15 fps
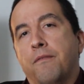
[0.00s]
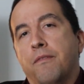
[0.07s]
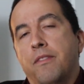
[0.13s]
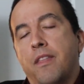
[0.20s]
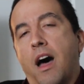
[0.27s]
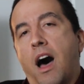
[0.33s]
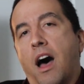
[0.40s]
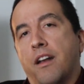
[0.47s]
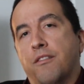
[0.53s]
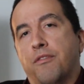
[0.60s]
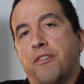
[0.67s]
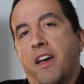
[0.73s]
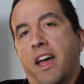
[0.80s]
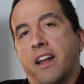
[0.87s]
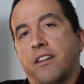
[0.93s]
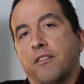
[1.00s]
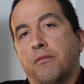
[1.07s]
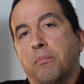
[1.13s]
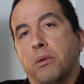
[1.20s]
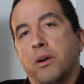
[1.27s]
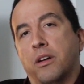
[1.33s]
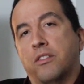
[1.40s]
non-fan
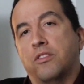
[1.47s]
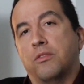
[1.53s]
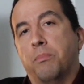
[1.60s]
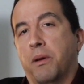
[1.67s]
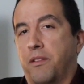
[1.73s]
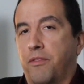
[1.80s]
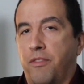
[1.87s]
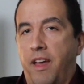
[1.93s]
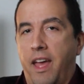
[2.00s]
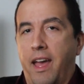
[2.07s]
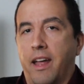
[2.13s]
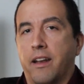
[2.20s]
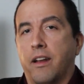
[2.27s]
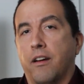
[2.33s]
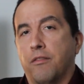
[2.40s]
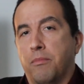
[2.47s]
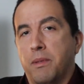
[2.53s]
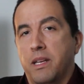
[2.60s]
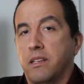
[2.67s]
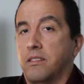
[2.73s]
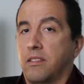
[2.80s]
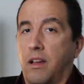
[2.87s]
of books, but fan of
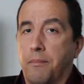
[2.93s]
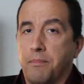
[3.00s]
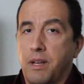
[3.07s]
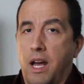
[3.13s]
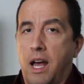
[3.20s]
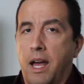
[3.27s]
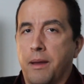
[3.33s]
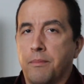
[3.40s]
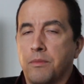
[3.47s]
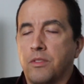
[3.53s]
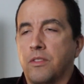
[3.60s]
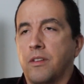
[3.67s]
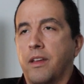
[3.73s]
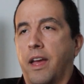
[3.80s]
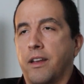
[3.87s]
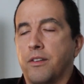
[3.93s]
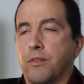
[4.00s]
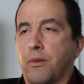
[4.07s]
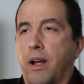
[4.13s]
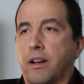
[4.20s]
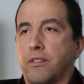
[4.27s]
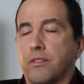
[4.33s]
me sometimes, and
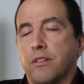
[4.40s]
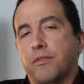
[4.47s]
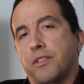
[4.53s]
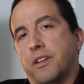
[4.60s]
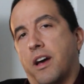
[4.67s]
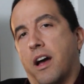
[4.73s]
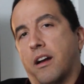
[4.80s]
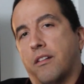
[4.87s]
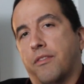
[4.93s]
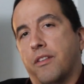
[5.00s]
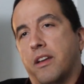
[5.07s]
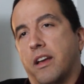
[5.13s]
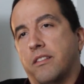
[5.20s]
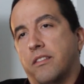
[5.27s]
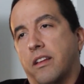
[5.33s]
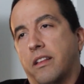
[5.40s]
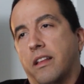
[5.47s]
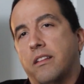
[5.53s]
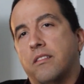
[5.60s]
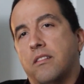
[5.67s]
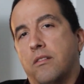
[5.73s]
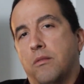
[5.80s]
director of photography, I said,
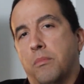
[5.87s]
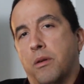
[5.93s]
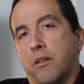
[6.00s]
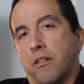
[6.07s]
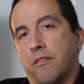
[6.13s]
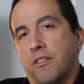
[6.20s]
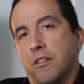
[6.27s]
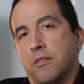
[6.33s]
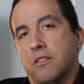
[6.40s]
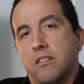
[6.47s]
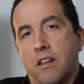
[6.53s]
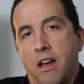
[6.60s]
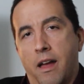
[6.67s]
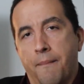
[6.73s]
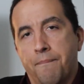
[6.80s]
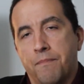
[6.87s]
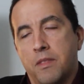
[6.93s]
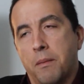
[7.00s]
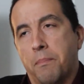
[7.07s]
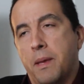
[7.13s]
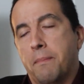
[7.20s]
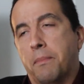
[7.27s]
let's do a book review. It's time.
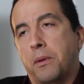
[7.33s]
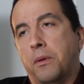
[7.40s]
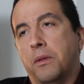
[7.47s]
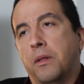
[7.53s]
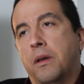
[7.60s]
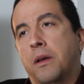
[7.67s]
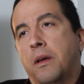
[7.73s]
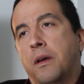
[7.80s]
The people,